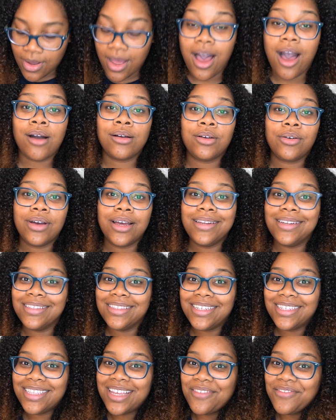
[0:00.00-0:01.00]
I'll go ahead and
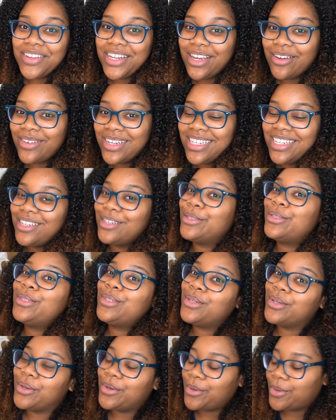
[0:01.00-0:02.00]
link that video in here
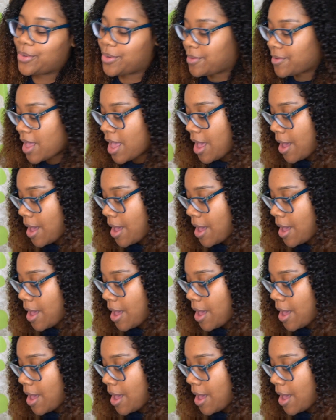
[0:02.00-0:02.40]
too.